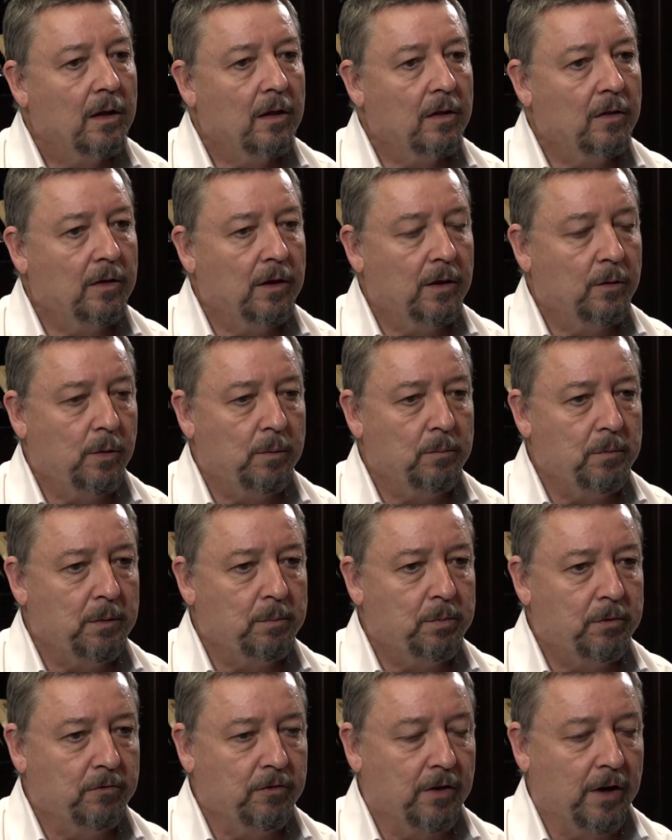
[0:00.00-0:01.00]
The equipment
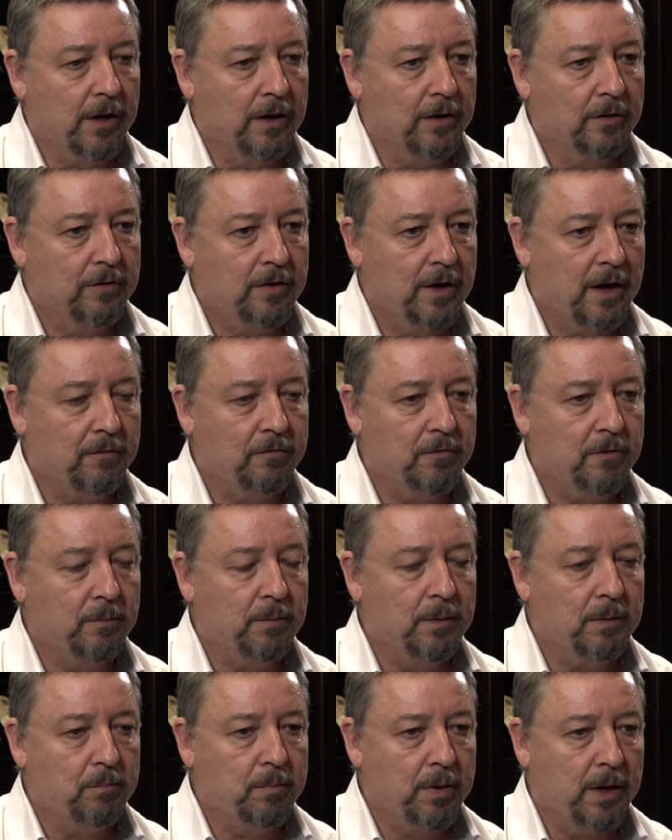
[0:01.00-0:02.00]
providers have to
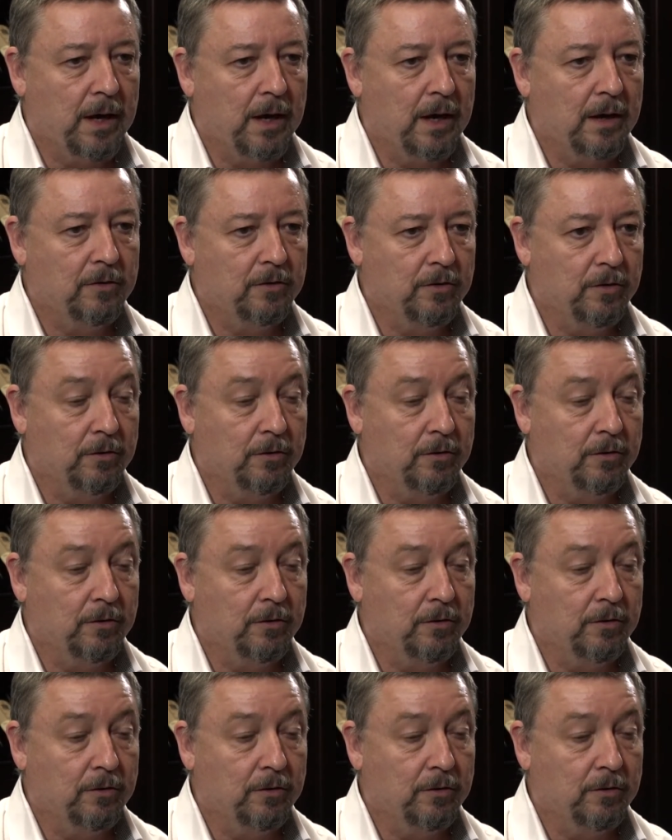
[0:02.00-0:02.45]
be part